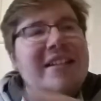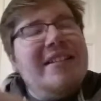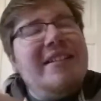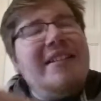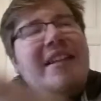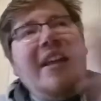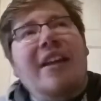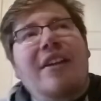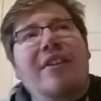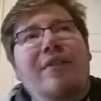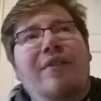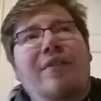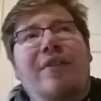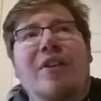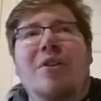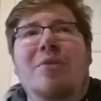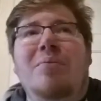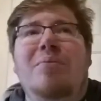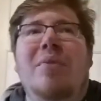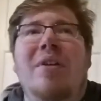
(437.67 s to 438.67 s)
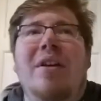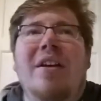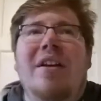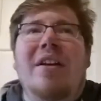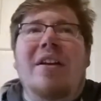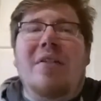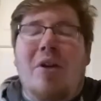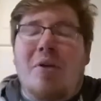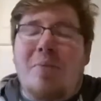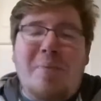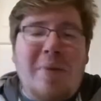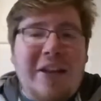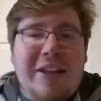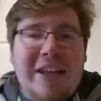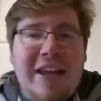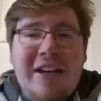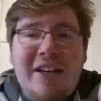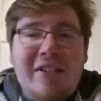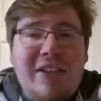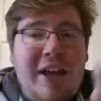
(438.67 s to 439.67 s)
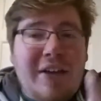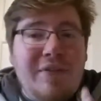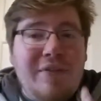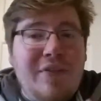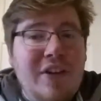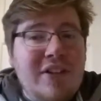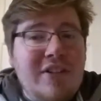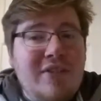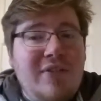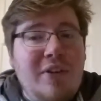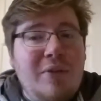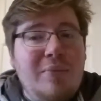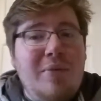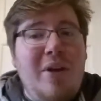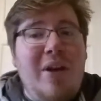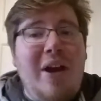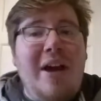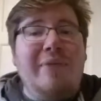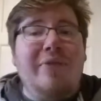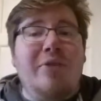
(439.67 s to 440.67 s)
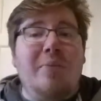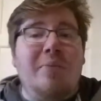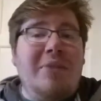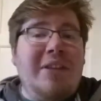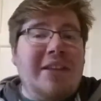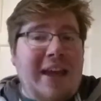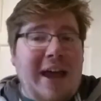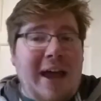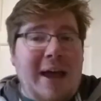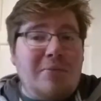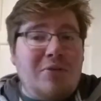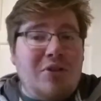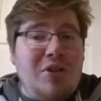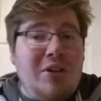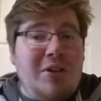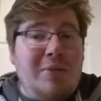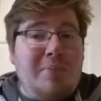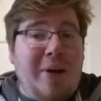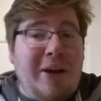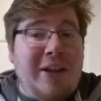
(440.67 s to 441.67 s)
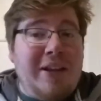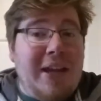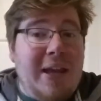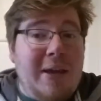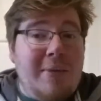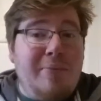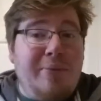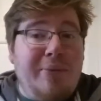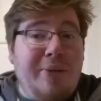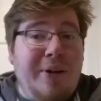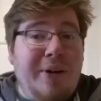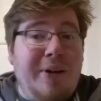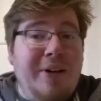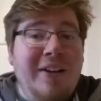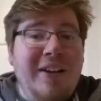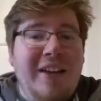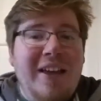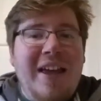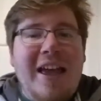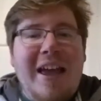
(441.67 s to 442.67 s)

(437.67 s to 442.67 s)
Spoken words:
Second film, by the end of that first film, you have them captured by the Emperor